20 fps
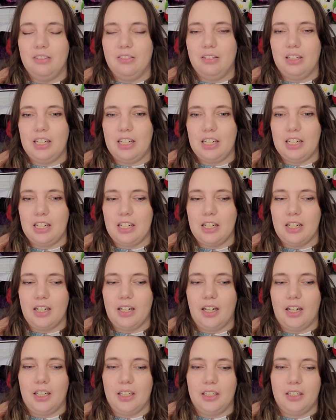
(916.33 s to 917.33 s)
He
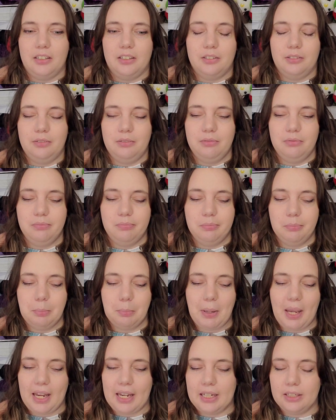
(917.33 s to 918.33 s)

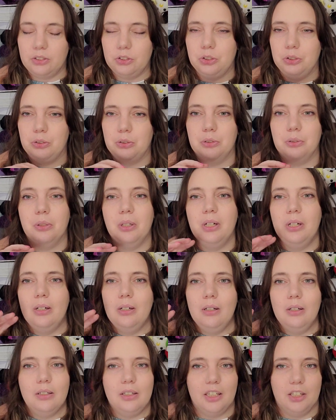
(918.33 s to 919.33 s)
paid to
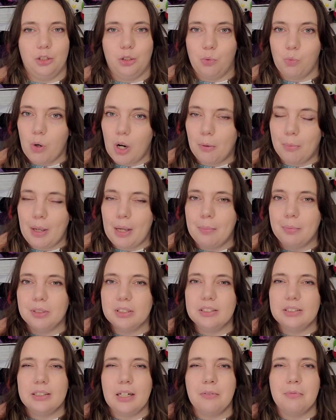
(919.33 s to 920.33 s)
get new wallpaper
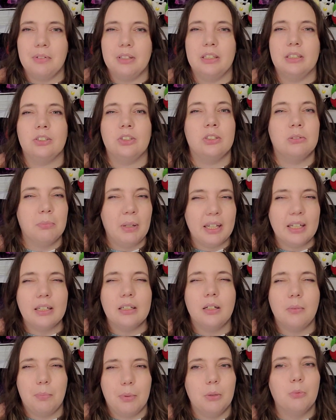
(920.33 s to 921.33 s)
and stuff in it to make
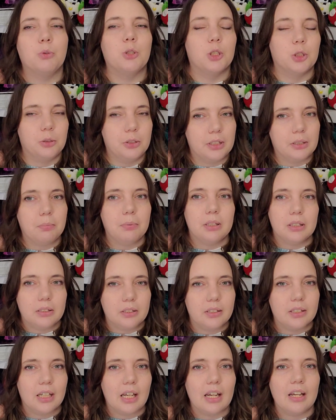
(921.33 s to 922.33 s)
it a bit more creepy
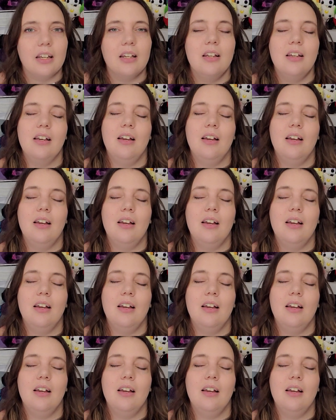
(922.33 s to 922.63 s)
looking.